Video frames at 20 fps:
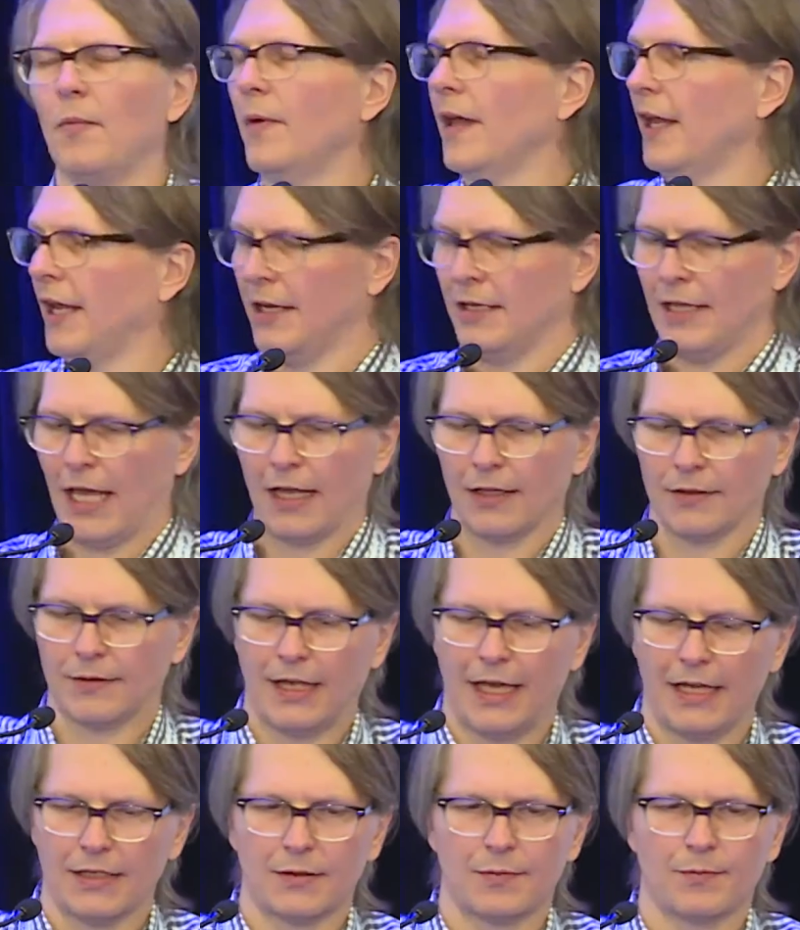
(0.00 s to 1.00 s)
in
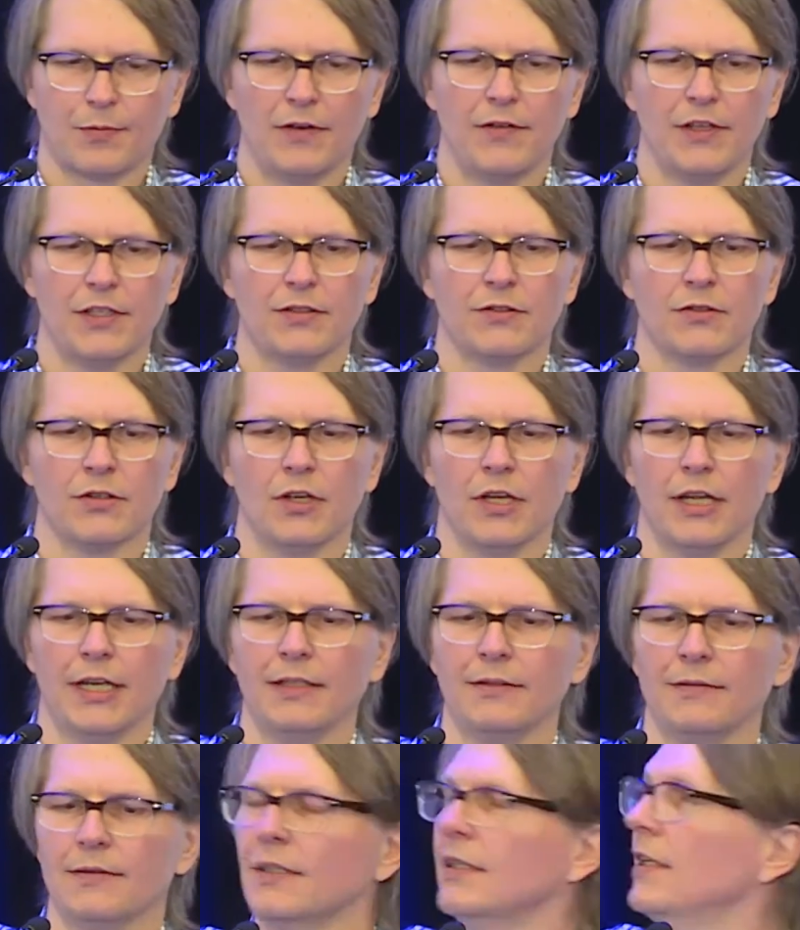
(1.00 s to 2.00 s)
that previous
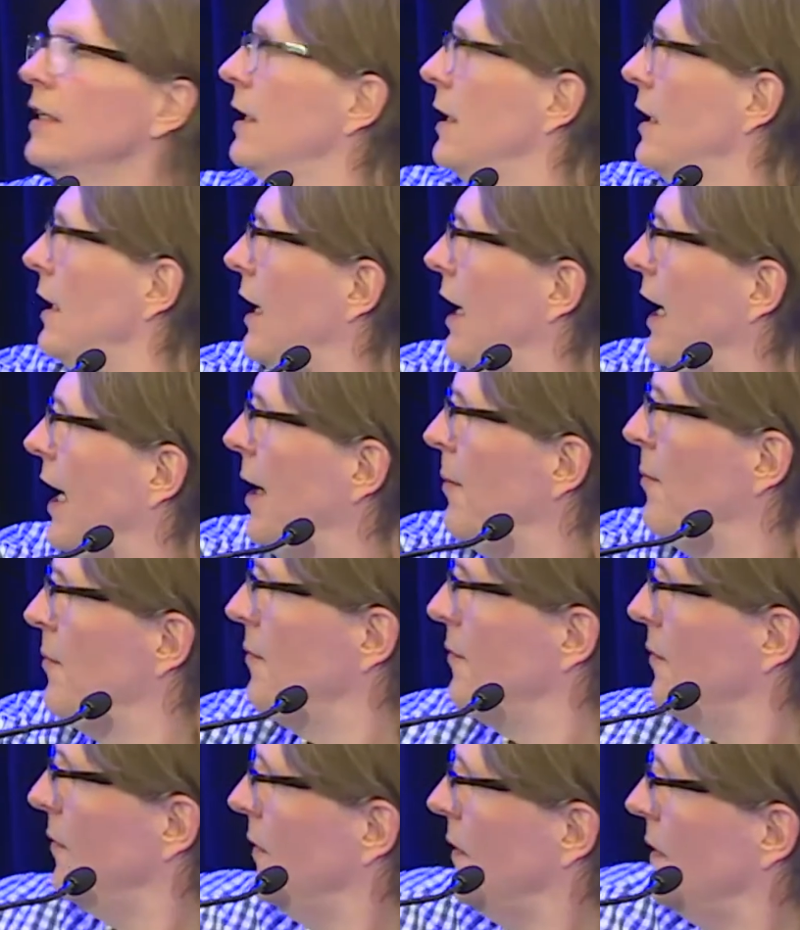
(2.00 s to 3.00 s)
drawing,
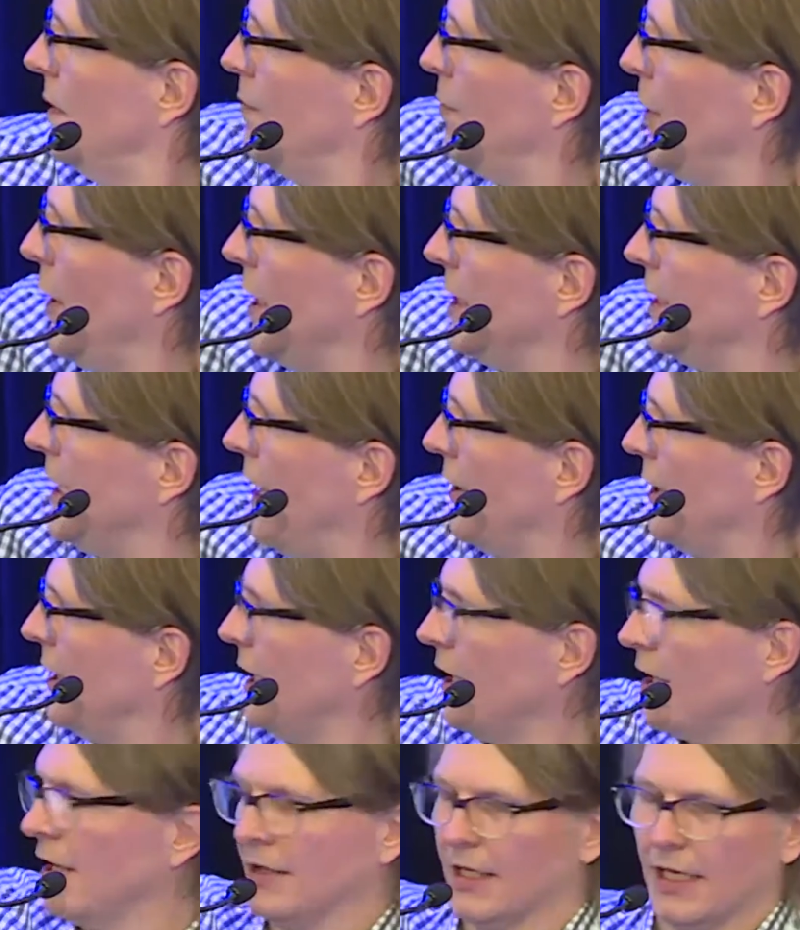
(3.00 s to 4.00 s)
buried down in
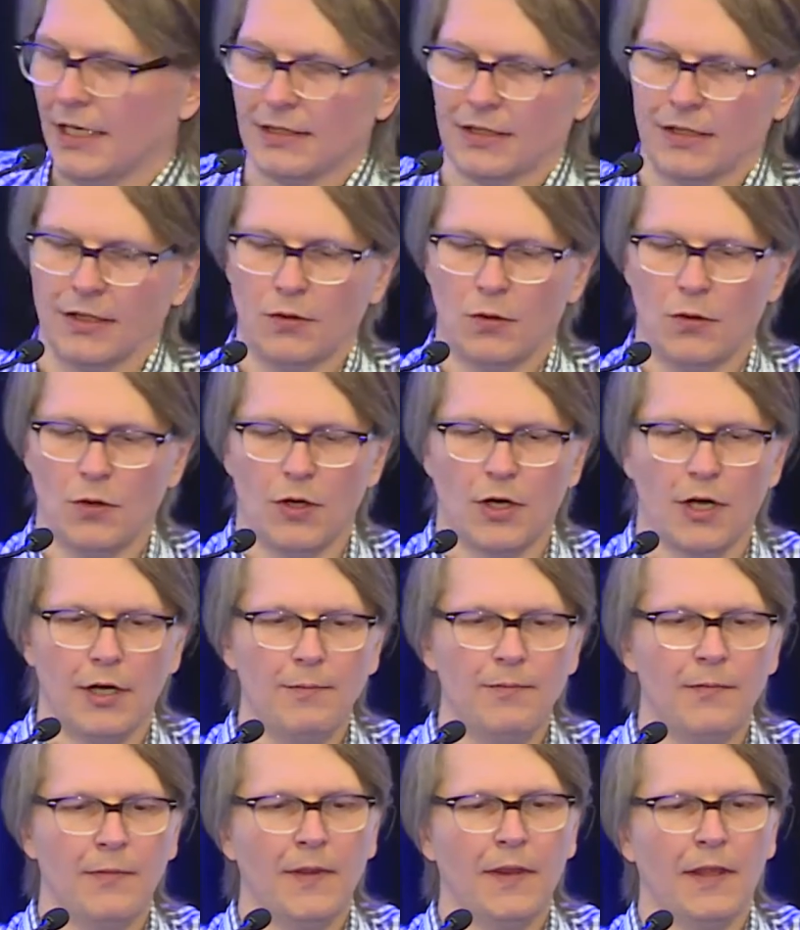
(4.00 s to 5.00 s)
here in these in the
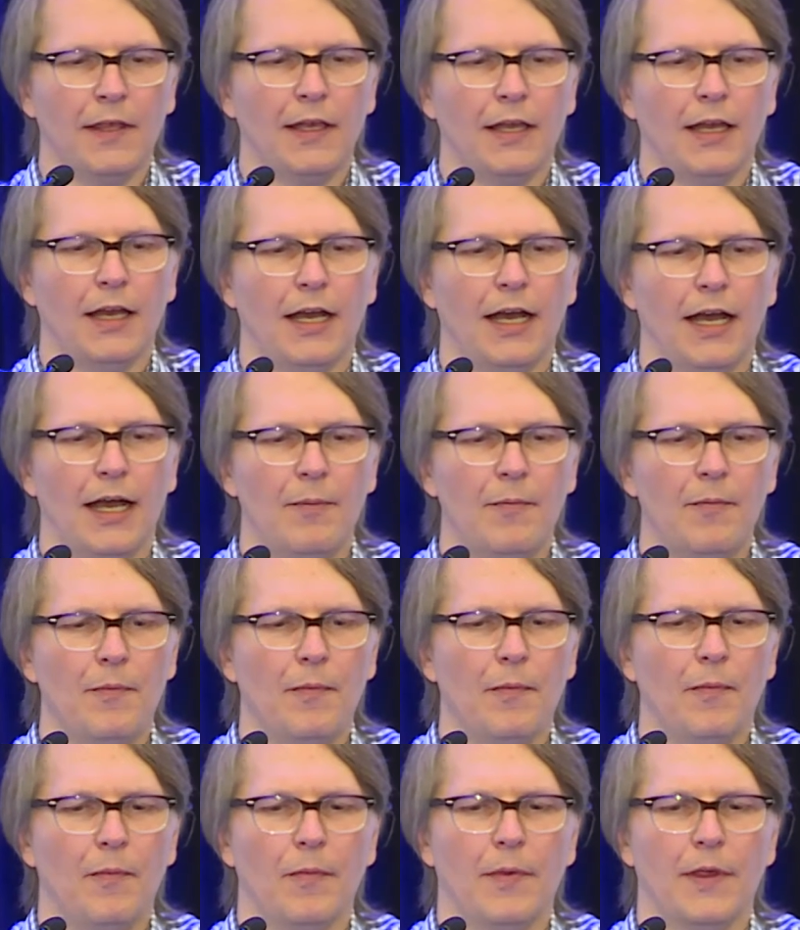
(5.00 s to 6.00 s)
corner,
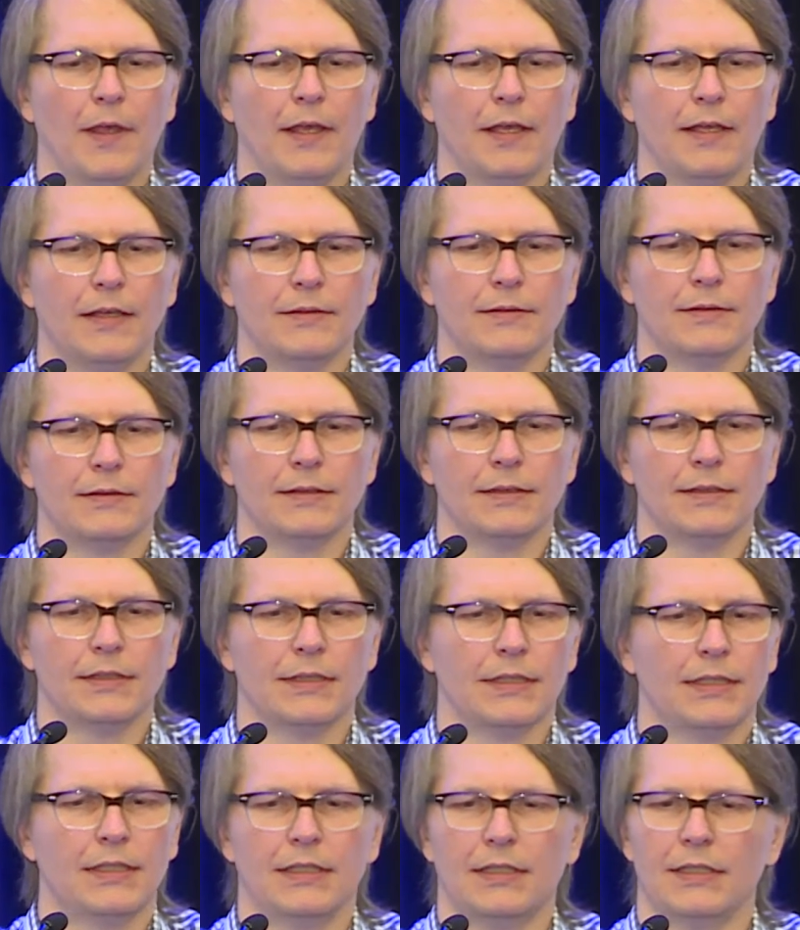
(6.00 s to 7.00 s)

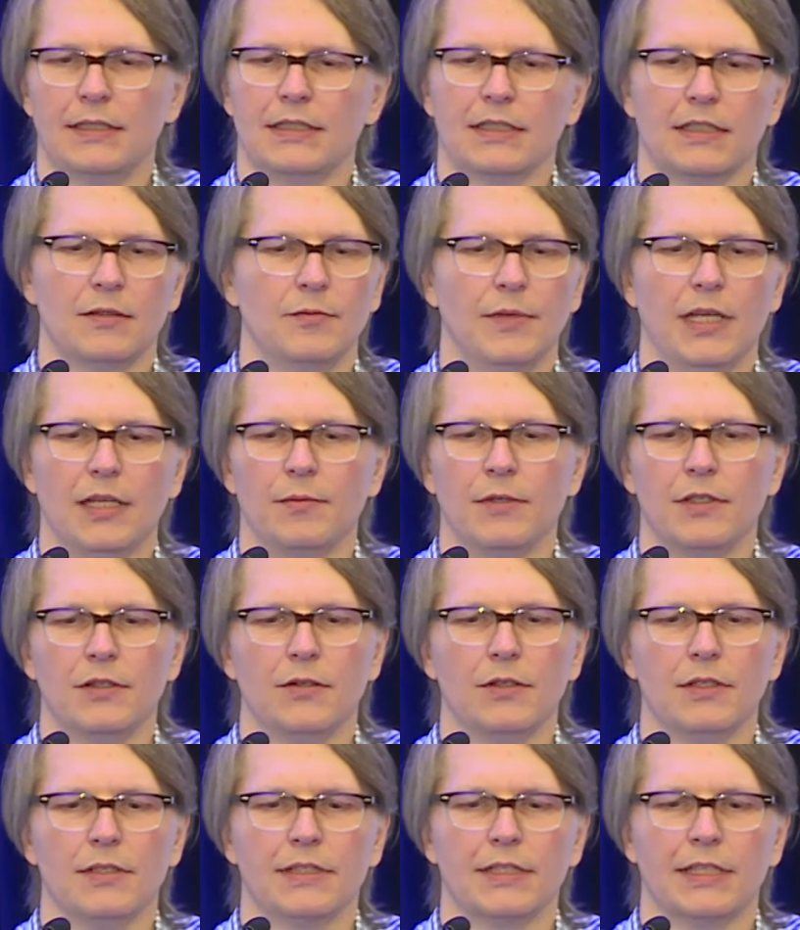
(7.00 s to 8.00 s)
it's going to make me
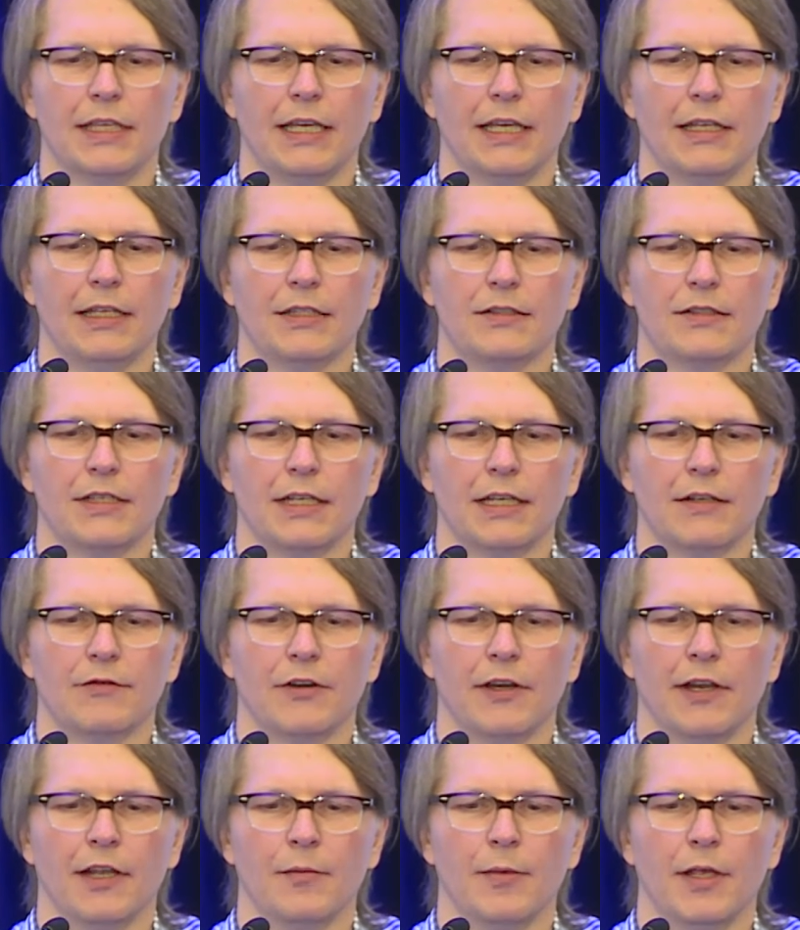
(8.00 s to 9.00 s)
do this again. That's what I get
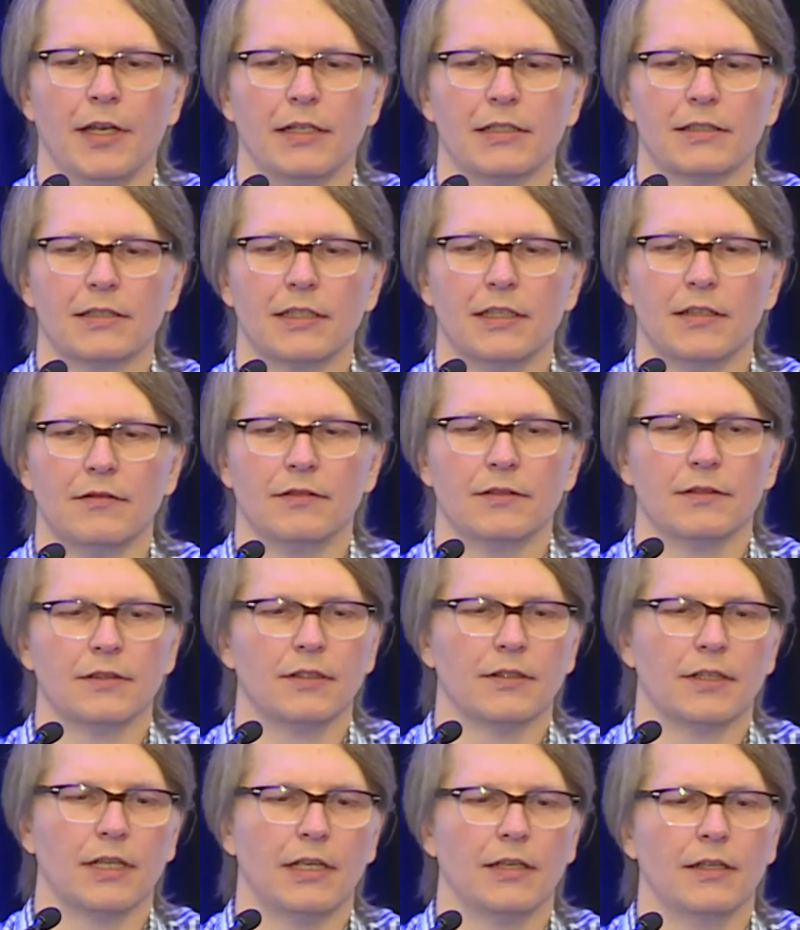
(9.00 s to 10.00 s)
for animating stuff.
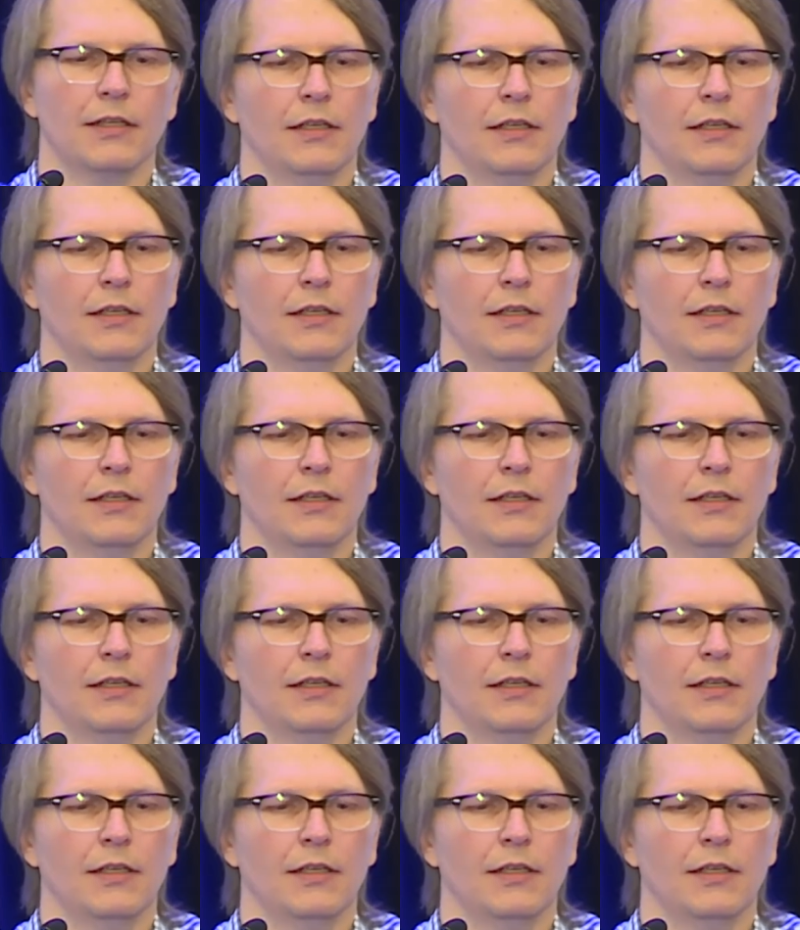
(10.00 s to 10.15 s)
Okay.